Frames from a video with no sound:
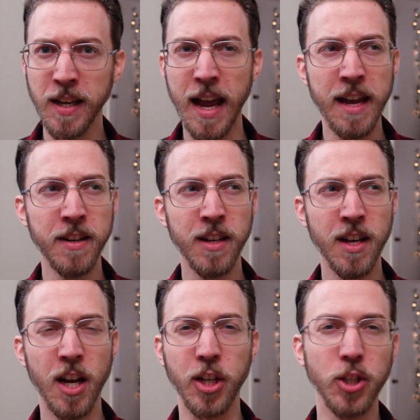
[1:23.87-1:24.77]
and
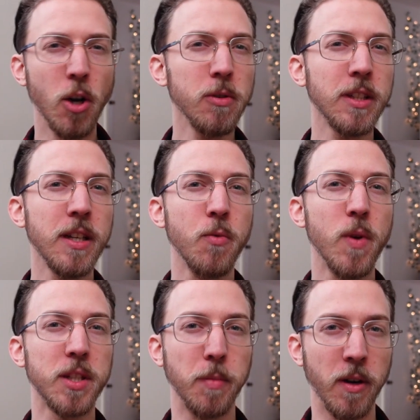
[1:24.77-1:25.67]
a ghostly
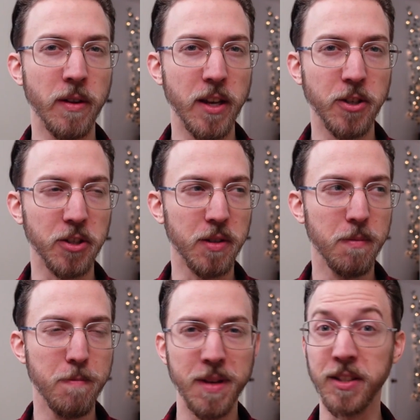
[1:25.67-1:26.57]
whisper that just
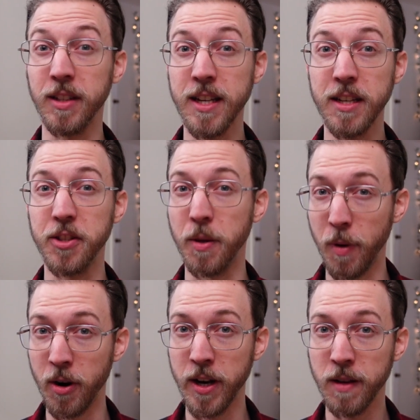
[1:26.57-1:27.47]
misleads the
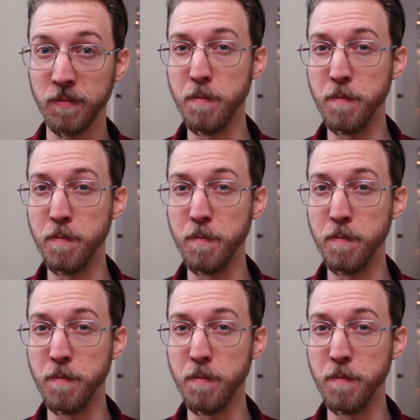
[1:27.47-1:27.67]
party.